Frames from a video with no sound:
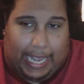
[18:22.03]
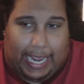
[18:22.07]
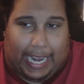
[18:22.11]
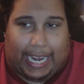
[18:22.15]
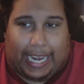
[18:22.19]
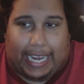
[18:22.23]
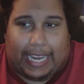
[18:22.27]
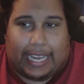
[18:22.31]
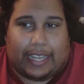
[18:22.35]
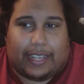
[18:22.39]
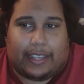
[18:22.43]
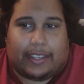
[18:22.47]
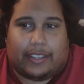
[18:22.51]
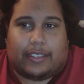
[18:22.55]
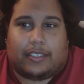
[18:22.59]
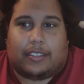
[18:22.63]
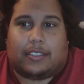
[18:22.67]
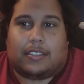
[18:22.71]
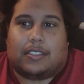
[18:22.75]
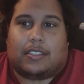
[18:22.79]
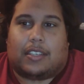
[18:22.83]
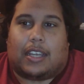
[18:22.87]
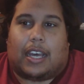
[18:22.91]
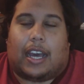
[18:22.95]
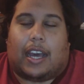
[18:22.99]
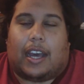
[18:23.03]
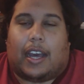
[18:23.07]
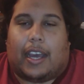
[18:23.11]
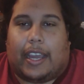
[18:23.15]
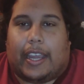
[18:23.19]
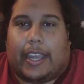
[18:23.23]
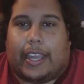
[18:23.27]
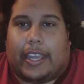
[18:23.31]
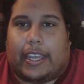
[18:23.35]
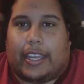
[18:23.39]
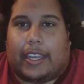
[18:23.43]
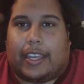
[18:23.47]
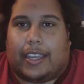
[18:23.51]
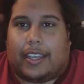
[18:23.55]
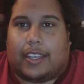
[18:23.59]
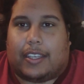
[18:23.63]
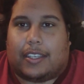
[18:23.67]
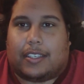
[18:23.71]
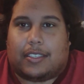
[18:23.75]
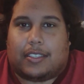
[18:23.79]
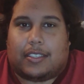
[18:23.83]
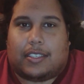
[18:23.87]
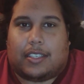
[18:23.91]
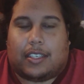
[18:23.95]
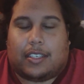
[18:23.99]
And I
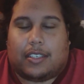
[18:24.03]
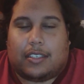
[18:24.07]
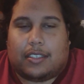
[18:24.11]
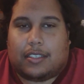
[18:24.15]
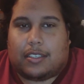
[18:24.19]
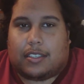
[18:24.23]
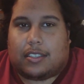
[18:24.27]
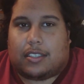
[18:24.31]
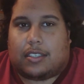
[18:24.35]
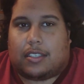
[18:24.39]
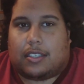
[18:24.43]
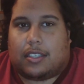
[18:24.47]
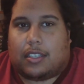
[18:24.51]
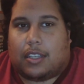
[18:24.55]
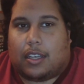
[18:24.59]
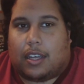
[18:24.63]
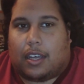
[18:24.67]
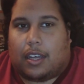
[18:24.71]
didn't